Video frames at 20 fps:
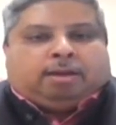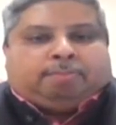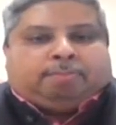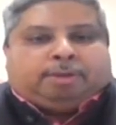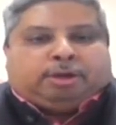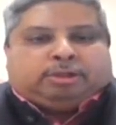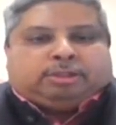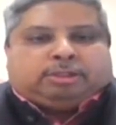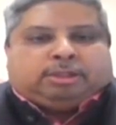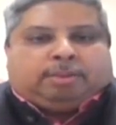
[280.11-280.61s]

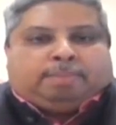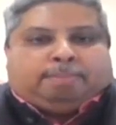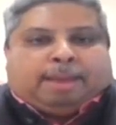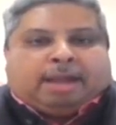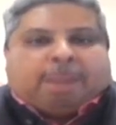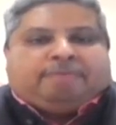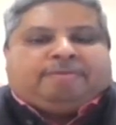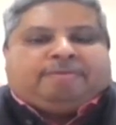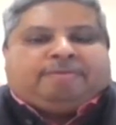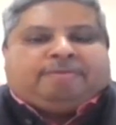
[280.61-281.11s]
because the
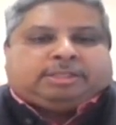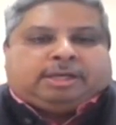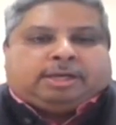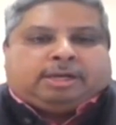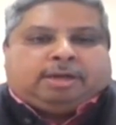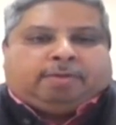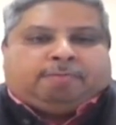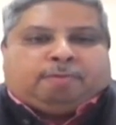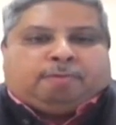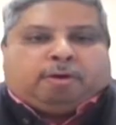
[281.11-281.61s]

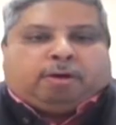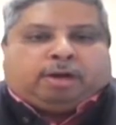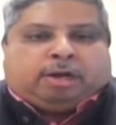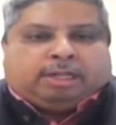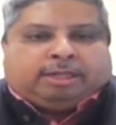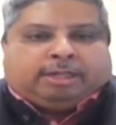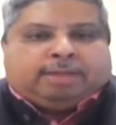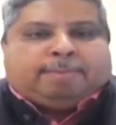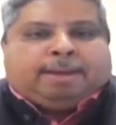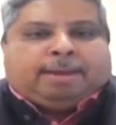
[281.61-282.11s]
manufacturing for
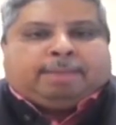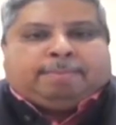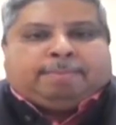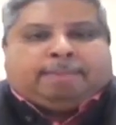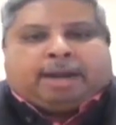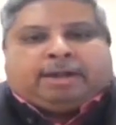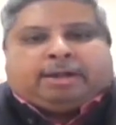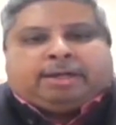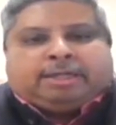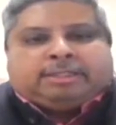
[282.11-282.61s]
lithium ion
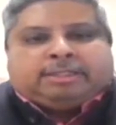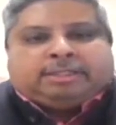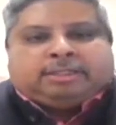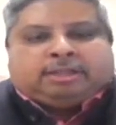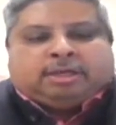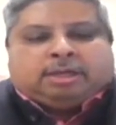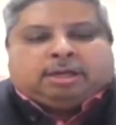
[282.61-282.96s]
batteries is a